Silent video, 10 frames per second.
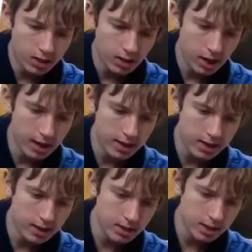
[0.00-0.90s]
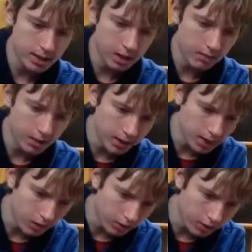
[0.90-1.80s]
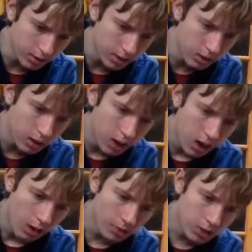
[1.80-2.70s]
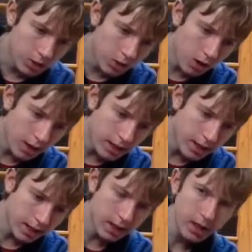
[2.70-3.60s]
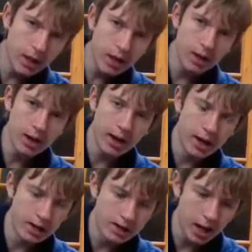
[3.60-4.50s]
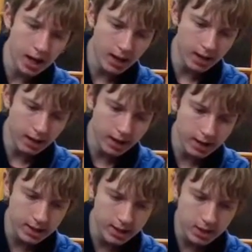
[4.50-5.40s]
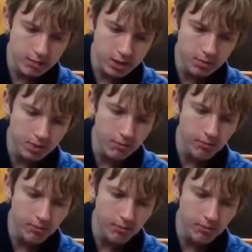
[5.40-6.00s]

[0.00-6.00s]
as these companies so often do. I'm just trying to get the gun in his hand. It seems to be